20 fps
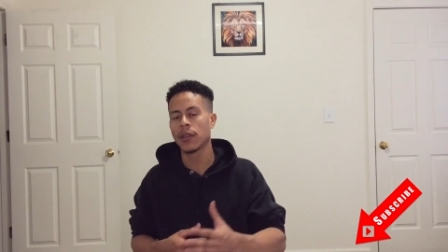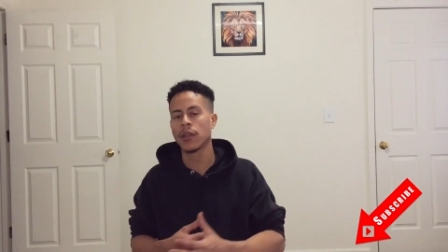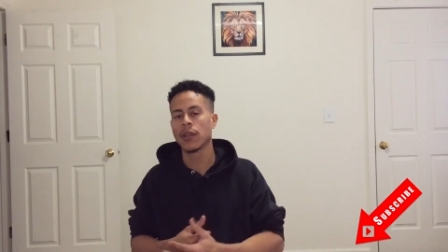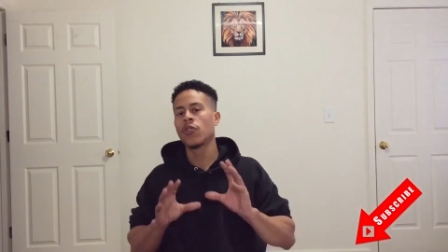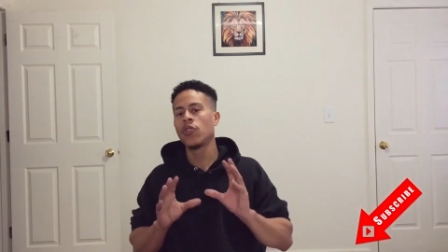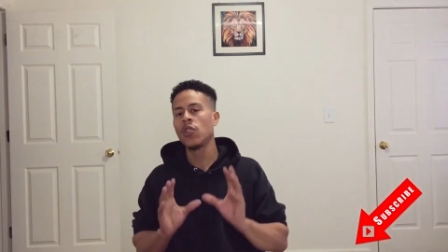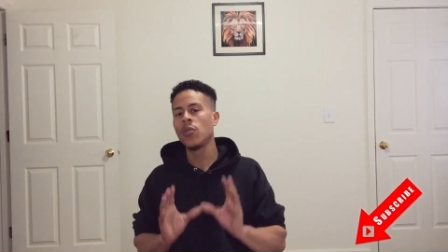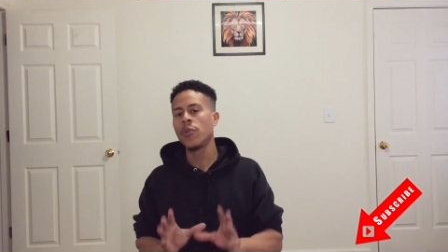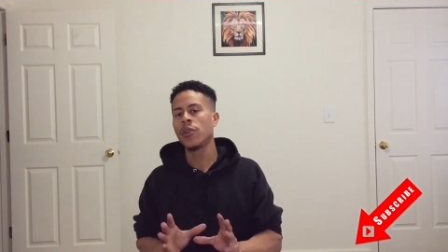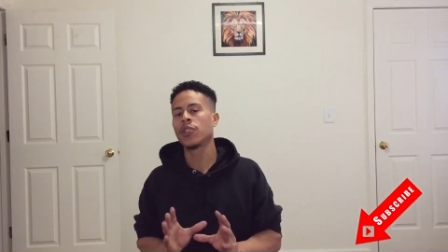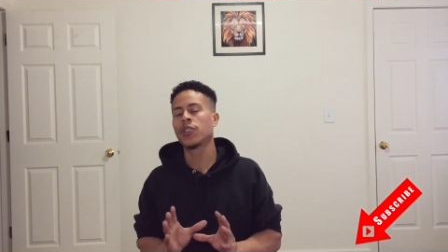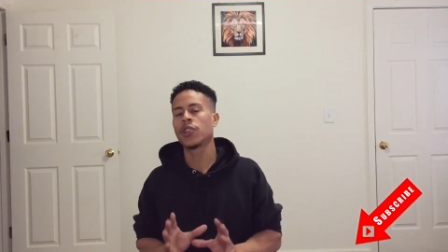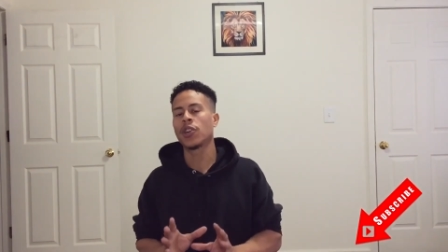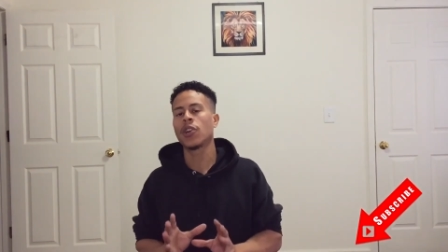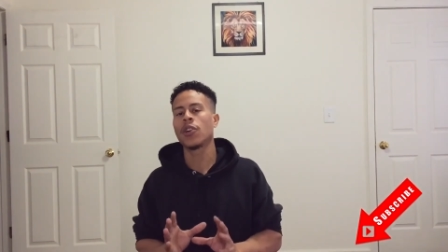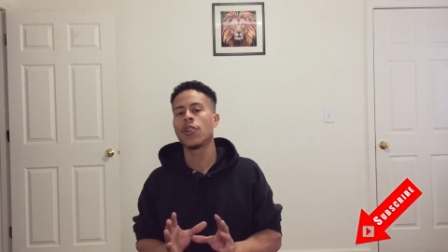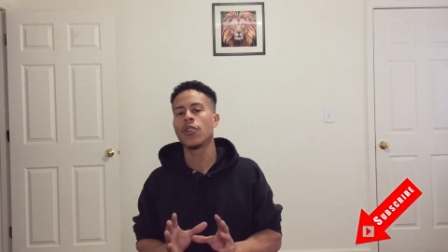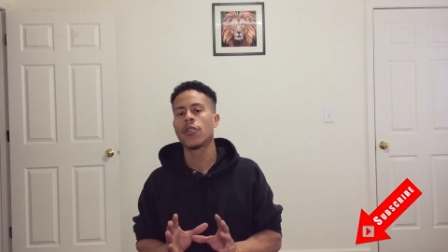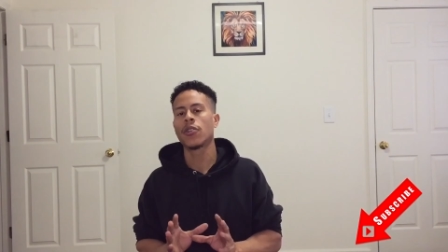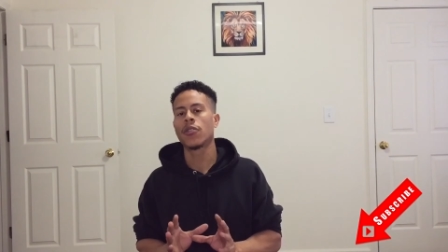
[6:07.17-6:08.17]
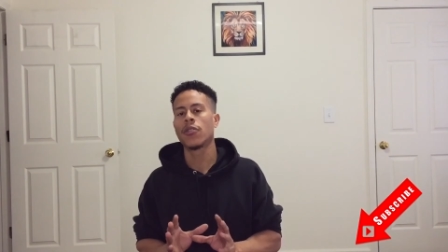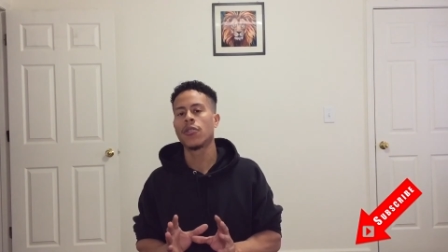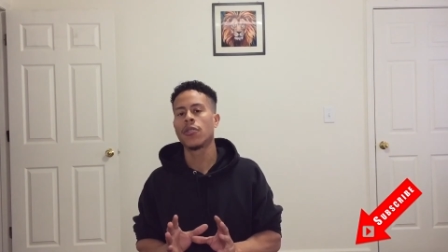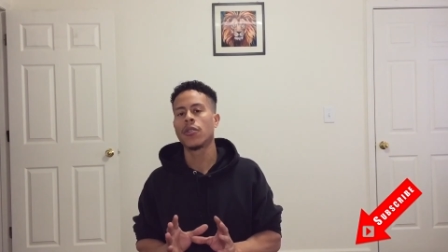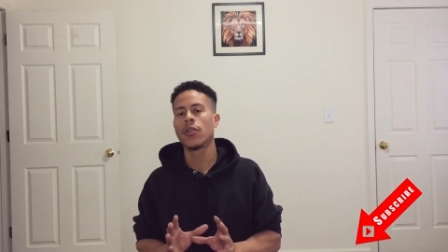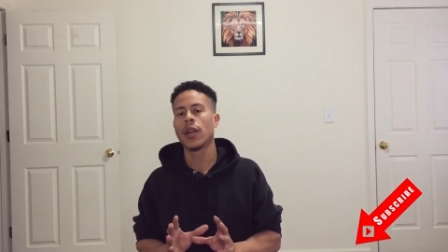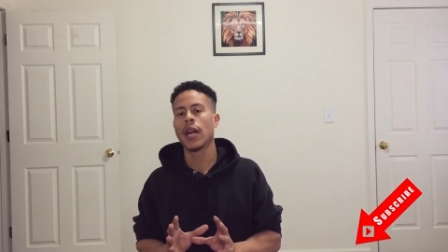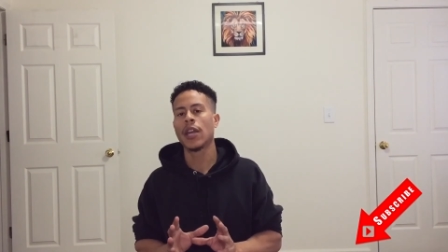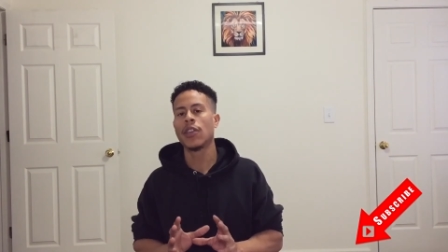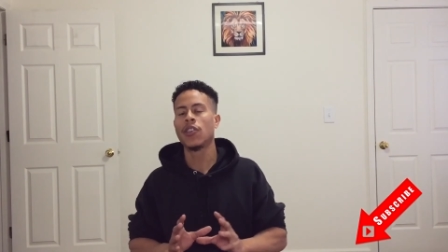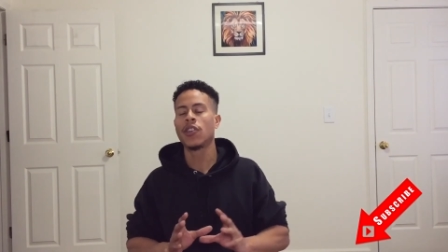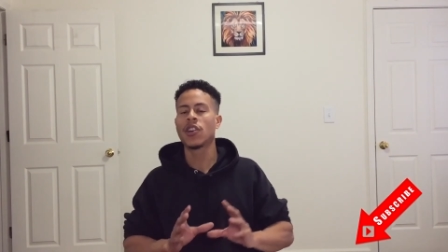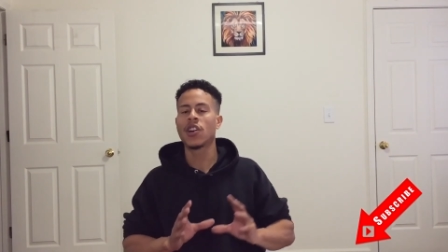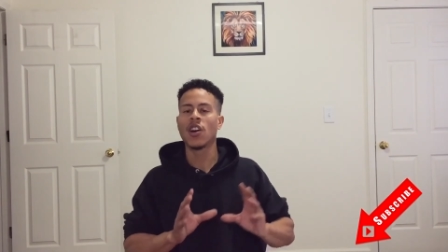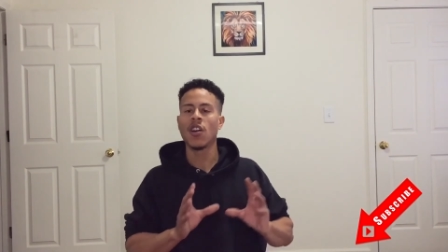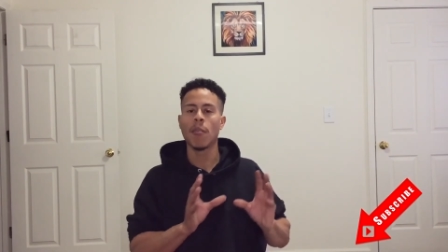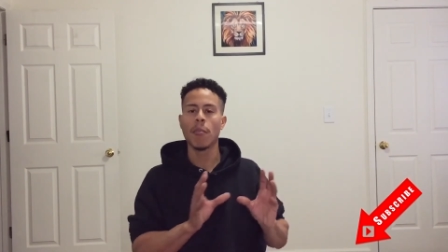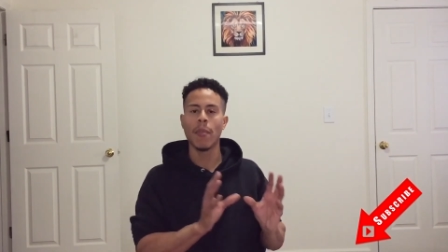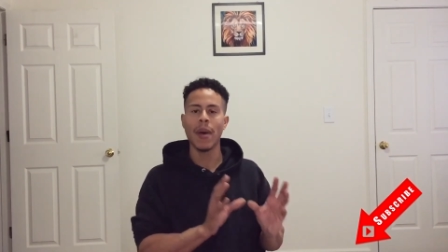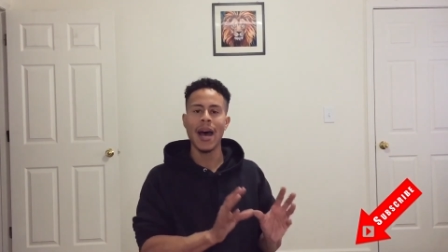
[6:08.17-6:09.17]
When you return and you
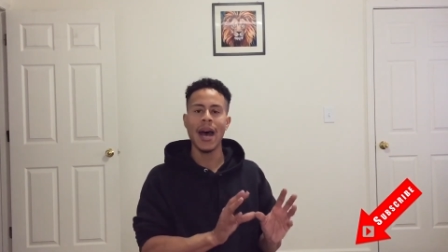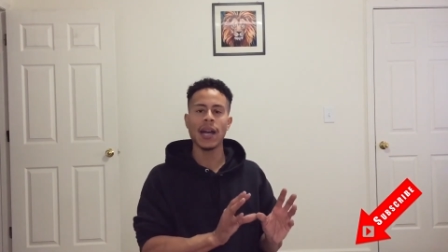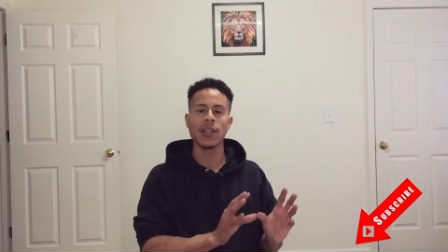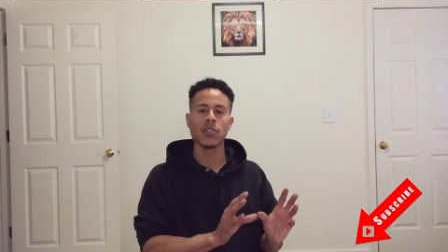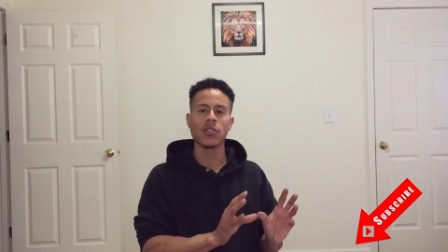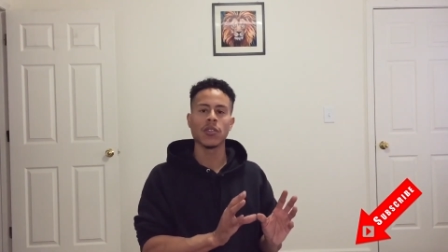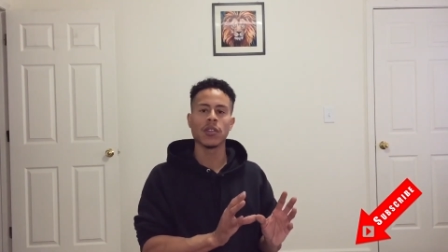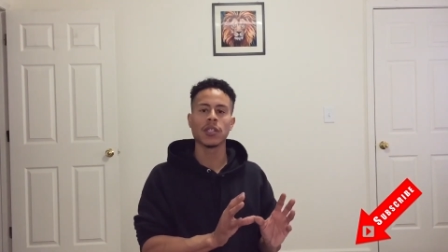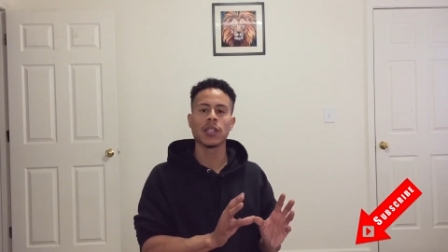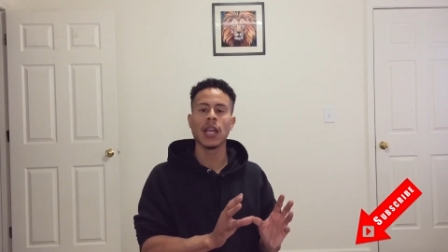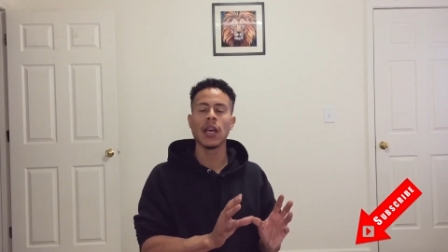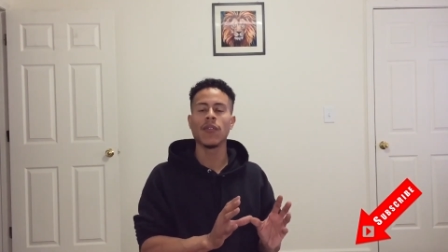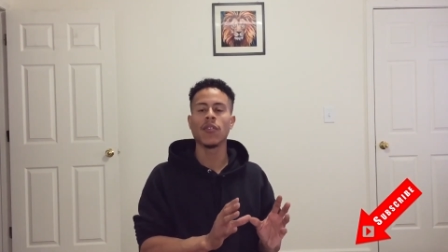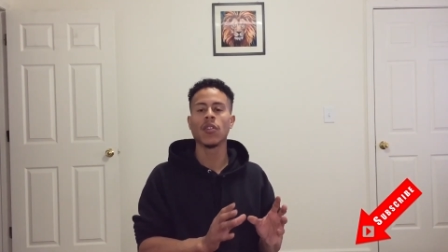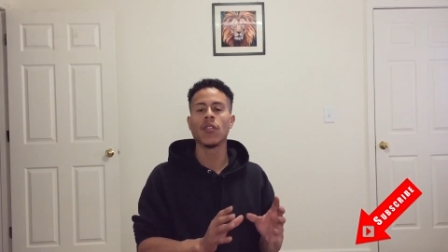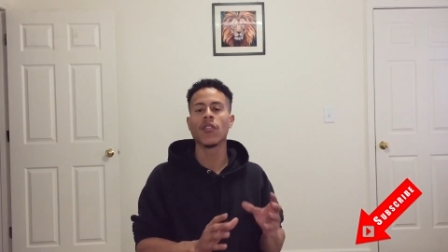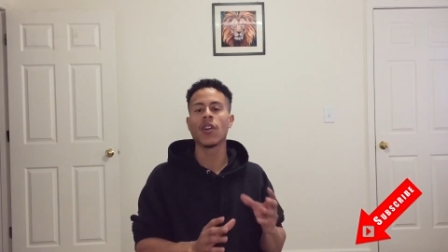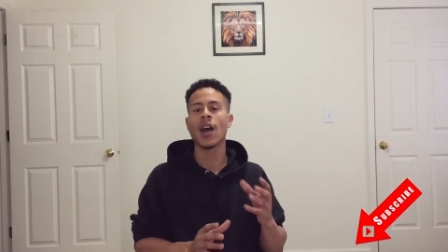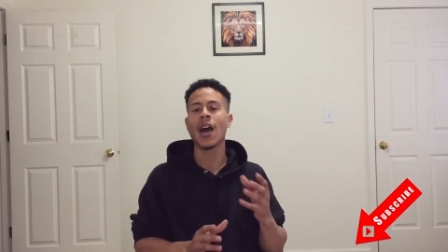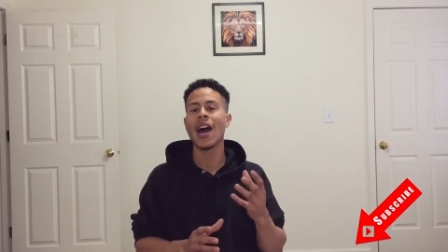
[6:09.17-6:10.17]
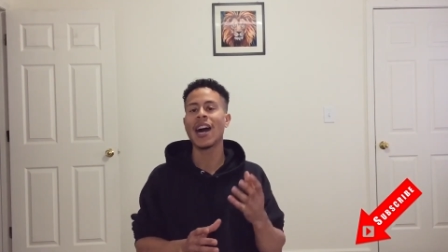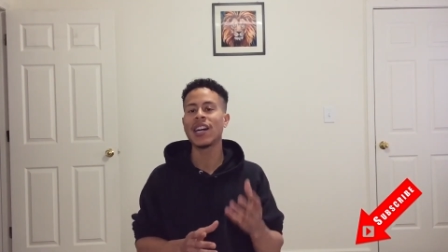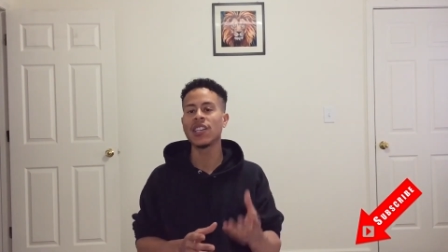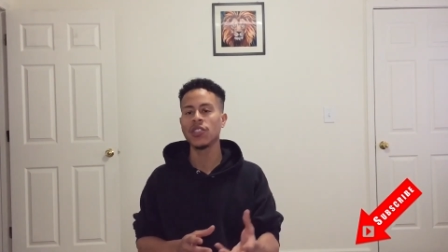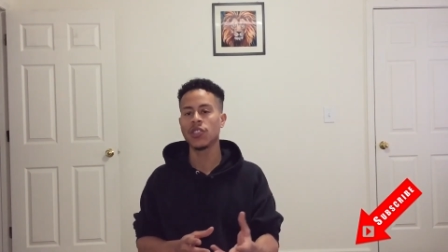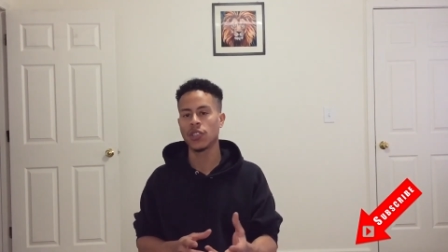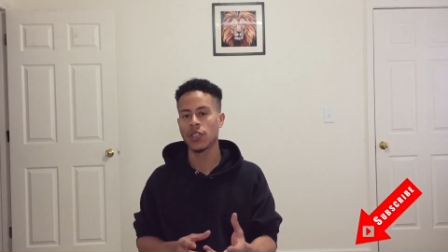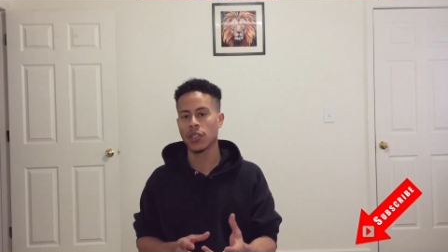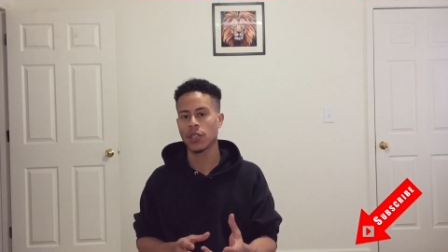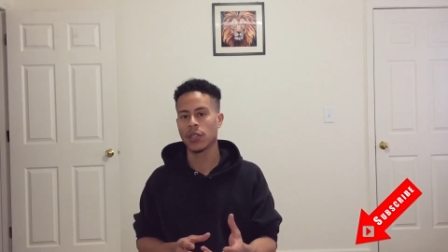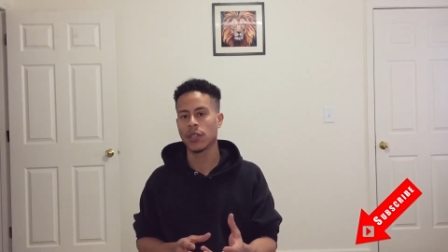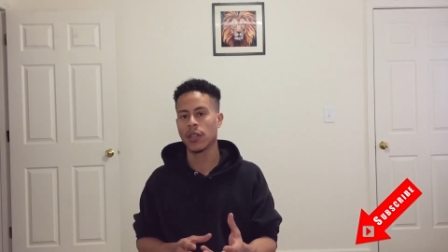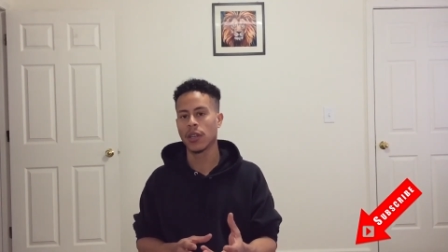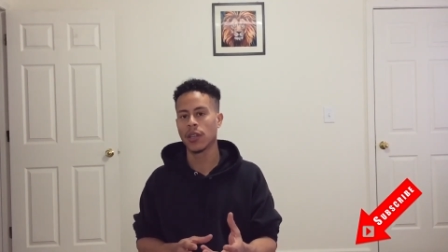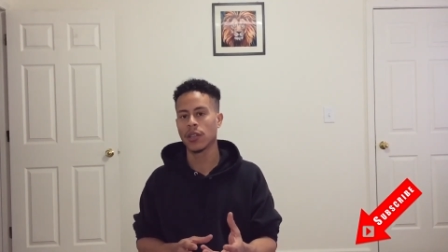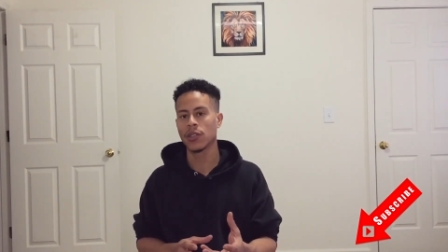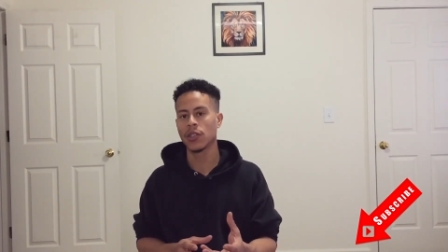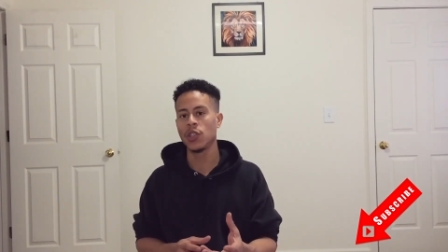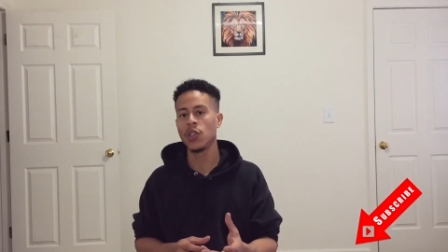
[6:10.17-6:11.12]
come back to this level of consciousness,